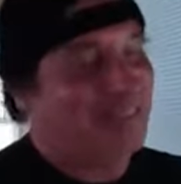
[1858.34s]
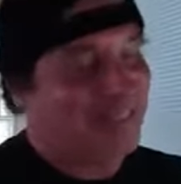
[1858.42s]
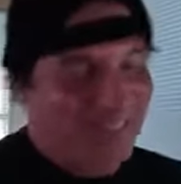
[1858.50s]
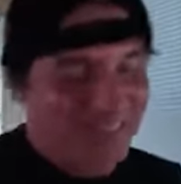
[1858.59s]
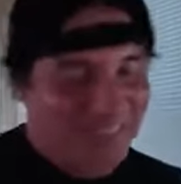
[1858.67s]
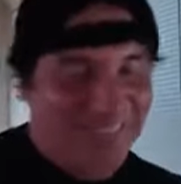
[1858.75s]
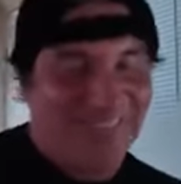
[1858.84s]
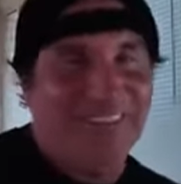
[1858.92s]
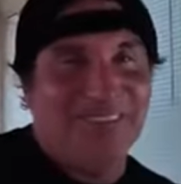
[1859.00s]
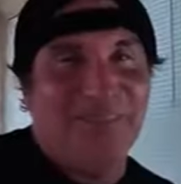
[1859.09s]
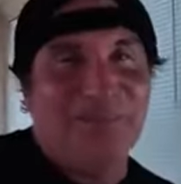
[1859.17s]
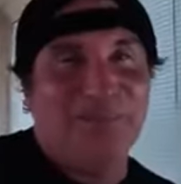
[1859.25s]

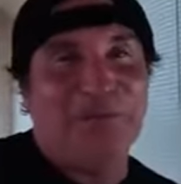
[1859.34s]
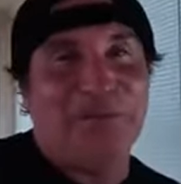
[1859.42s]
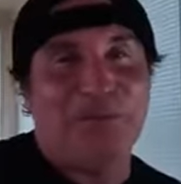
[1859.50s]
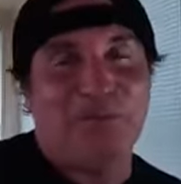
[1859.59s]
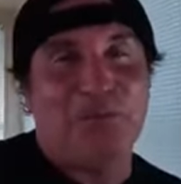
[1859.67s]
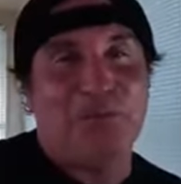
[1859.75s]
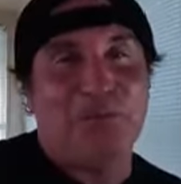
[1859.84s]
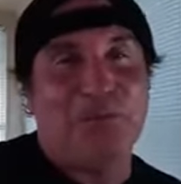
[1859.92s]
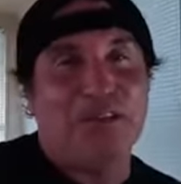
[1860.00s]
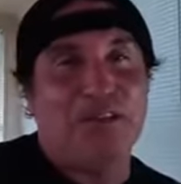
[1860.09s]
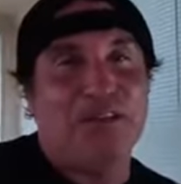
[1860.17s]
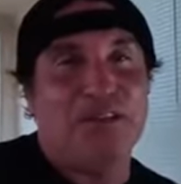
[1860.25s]

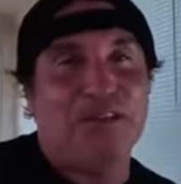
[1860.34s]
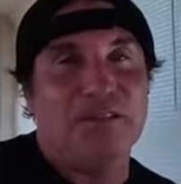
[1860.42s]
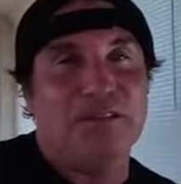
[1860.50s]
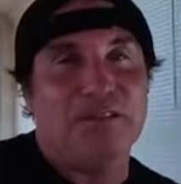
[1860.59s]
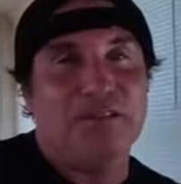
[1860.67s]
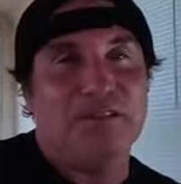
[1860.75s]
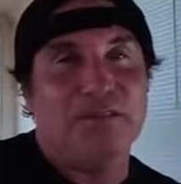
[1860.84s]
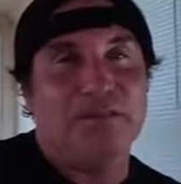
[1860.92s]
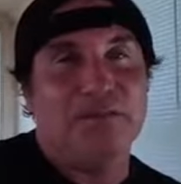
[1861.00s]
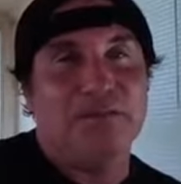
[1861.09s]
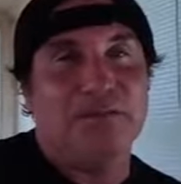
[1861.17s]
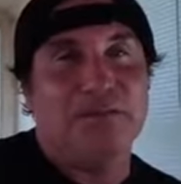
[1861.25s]

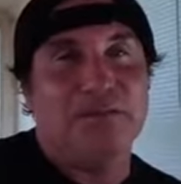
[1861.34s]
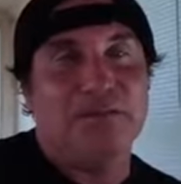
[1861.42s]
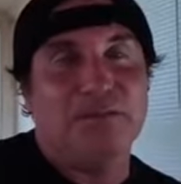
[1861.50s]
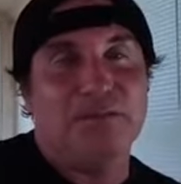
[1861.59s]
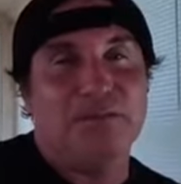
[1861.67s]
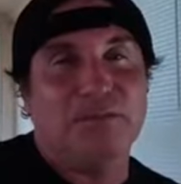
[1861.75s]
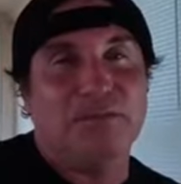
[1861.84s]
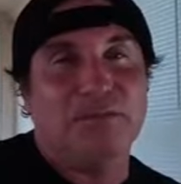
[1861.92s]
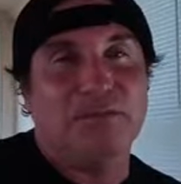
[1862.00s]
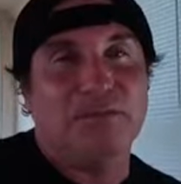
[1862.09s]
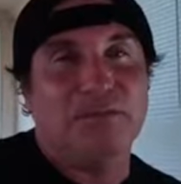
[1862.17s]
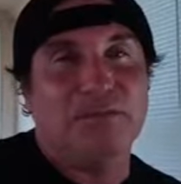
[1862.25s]

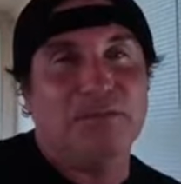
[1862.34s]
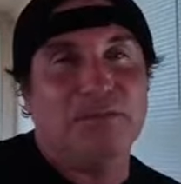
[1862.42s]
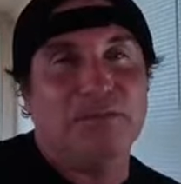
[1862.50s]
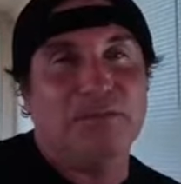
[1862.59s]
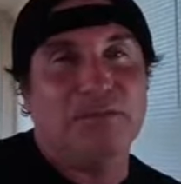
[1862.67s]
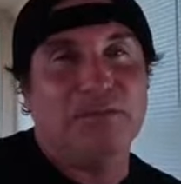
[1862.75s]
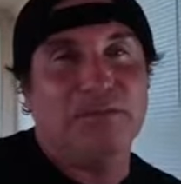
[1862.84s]
This person isn't speaking.